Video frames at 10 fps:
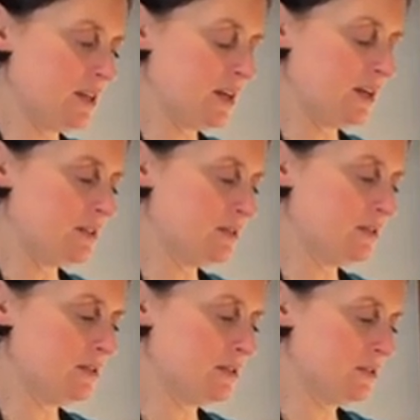You know,
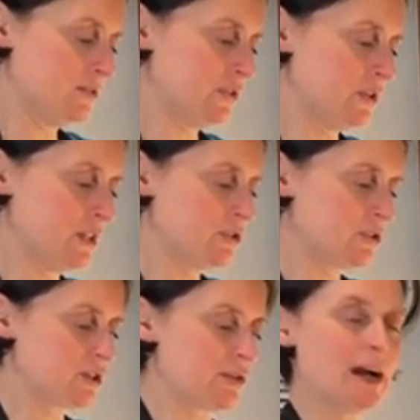
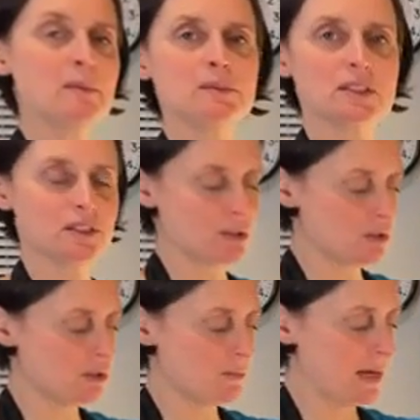400 grams is a
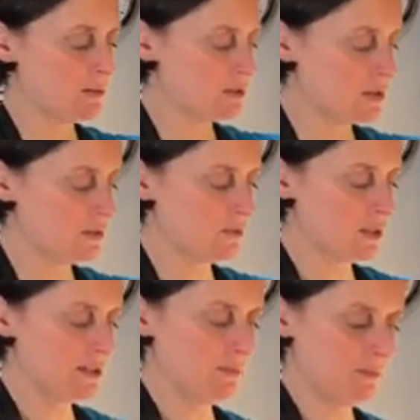good amount of